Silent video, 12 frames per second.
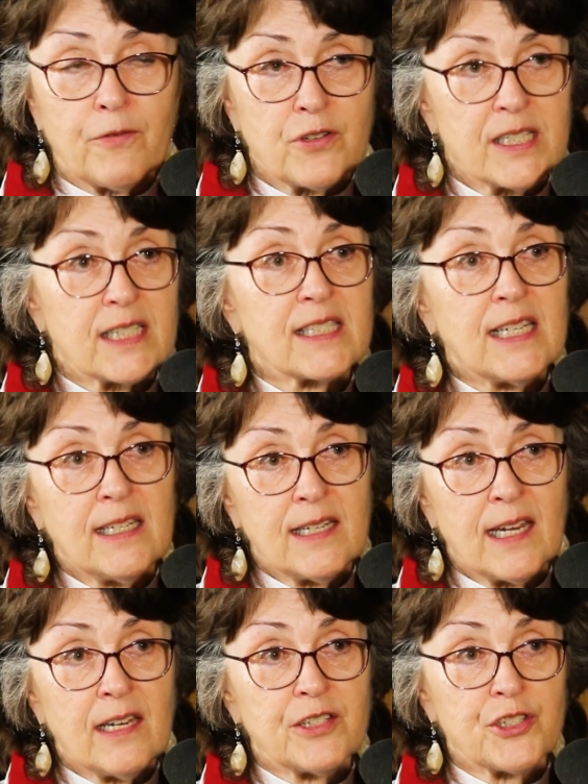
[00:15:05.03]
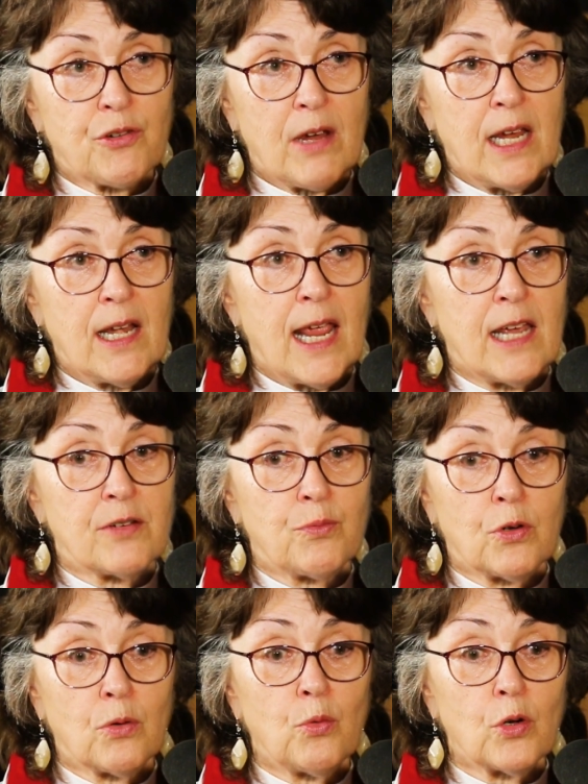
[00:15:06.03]
for 16 days straight
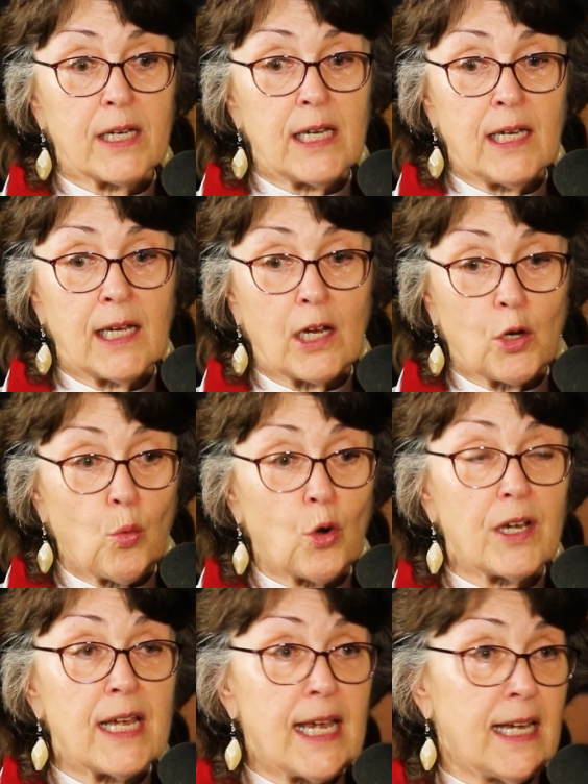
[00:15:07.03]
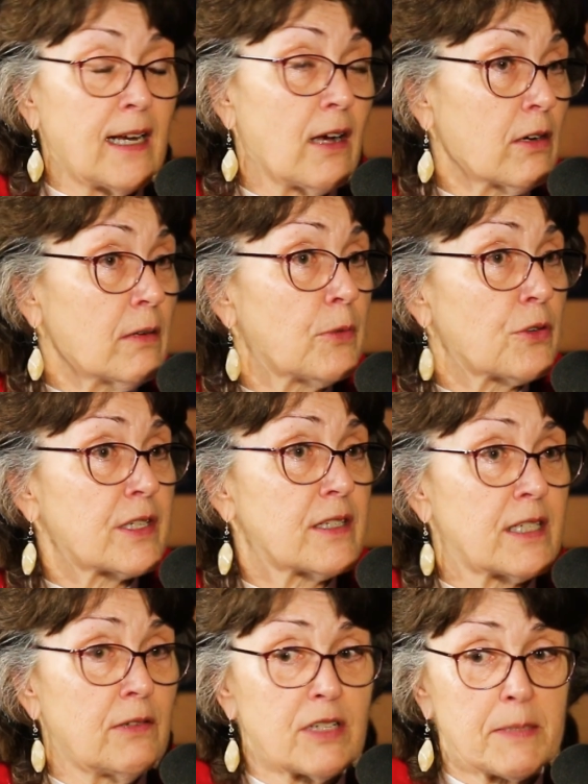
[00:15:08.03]
as we're working and coordinating our
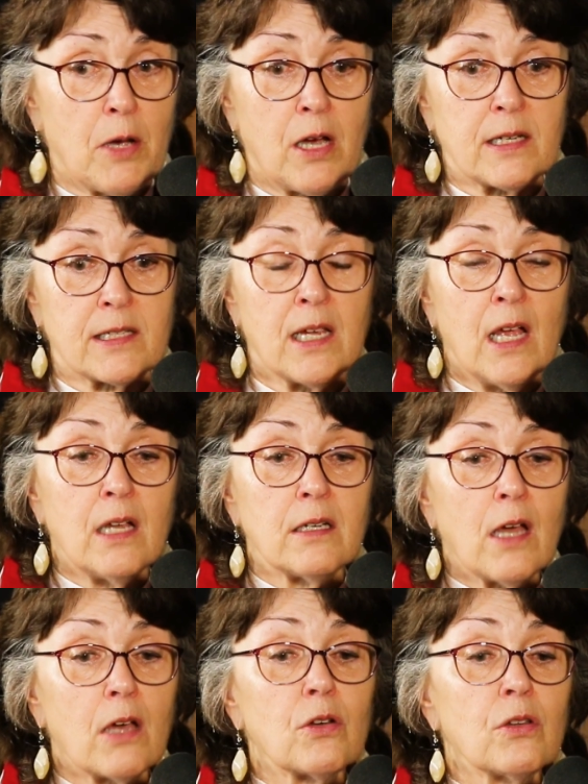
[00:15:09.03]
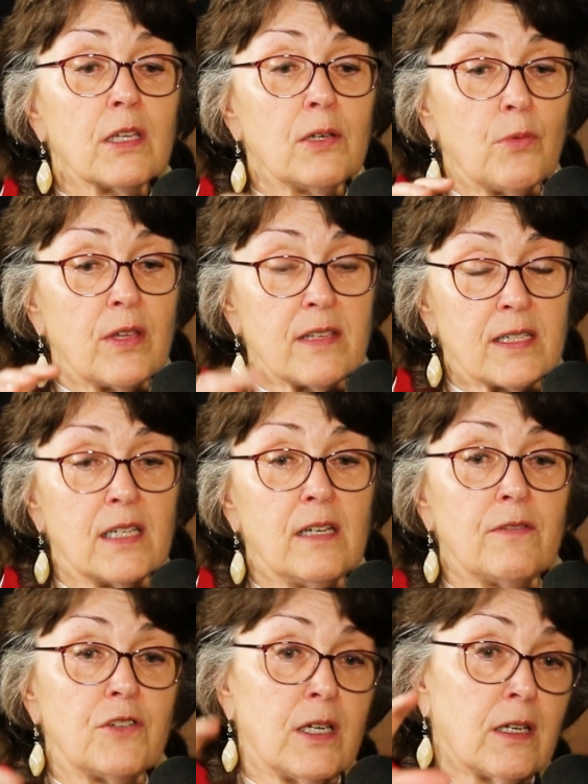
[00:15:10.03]
emergency response, not only with the
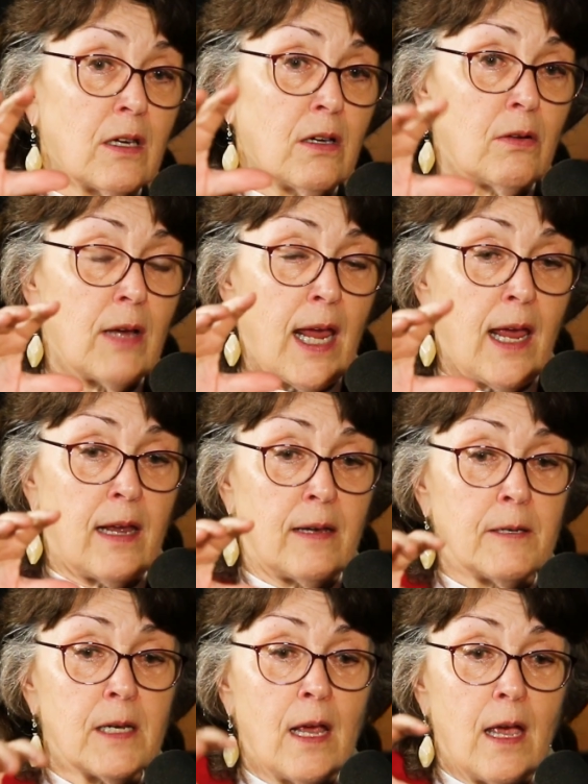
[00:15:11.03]
city of Chico and